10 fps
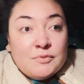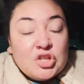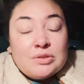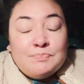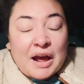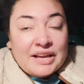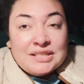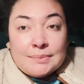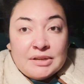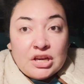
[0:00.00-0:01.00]
just
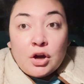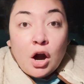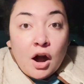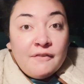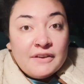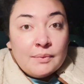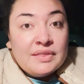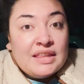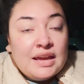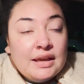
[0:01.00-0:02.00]
buying somebody a coffee
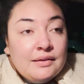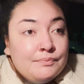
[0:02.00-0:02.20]
when they